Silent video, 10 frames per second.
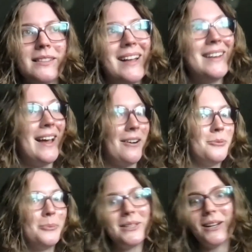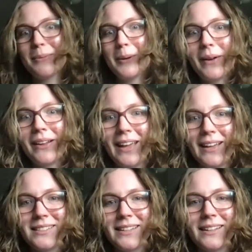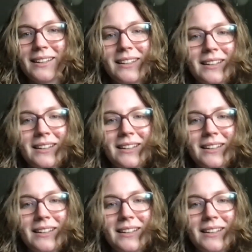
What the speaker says: and now we talk about podcasting.